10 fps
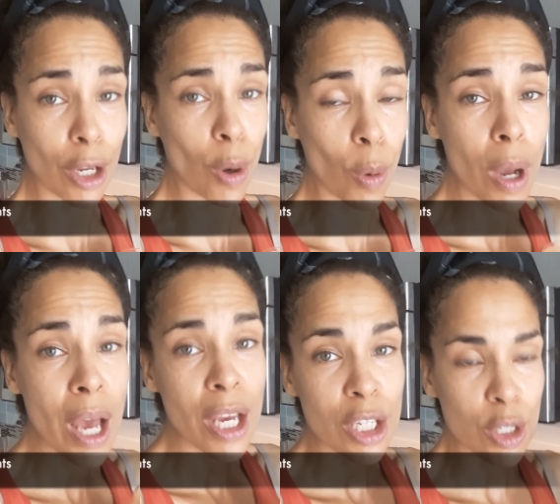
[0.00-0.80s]
No,
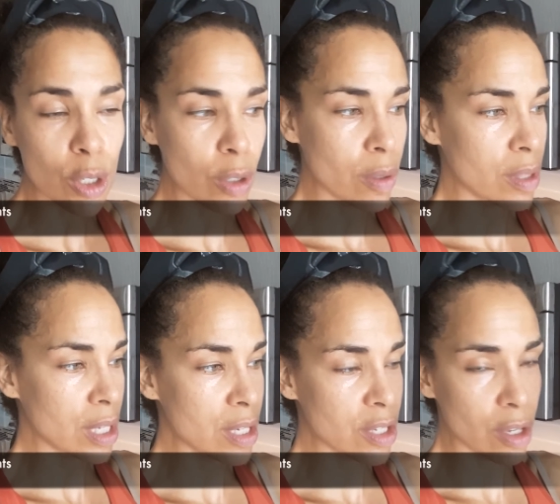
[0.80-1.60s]

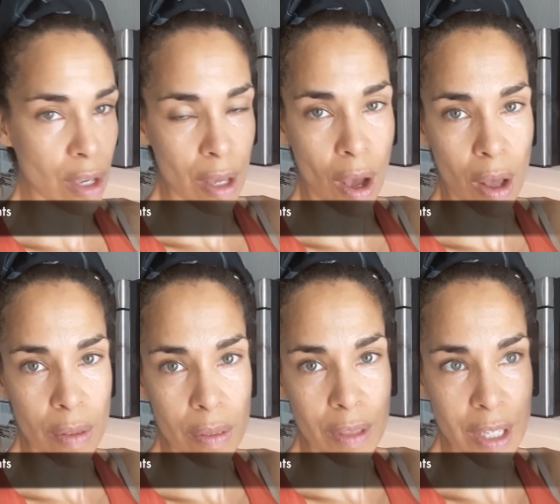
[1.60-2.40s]

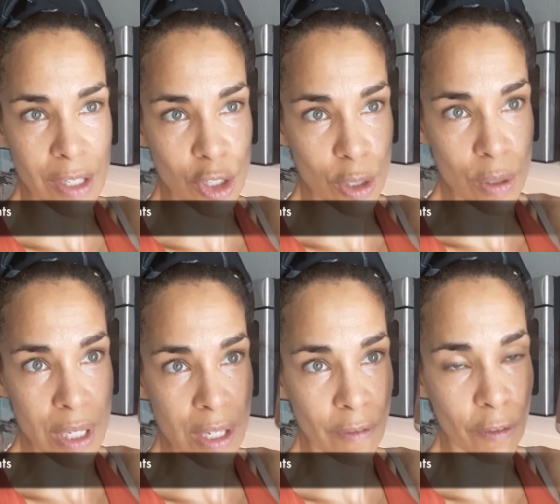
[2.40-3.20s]
this
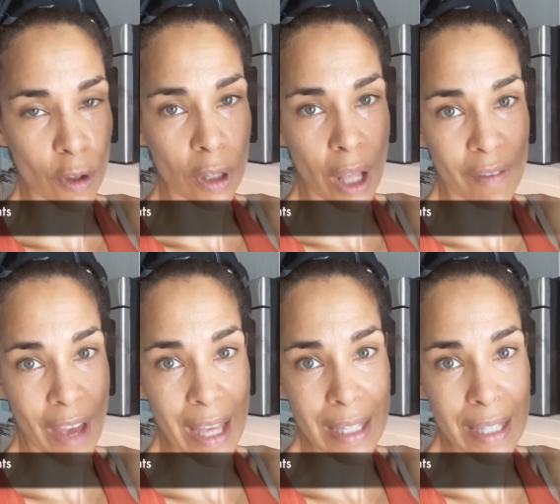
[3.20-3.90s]
juice is full of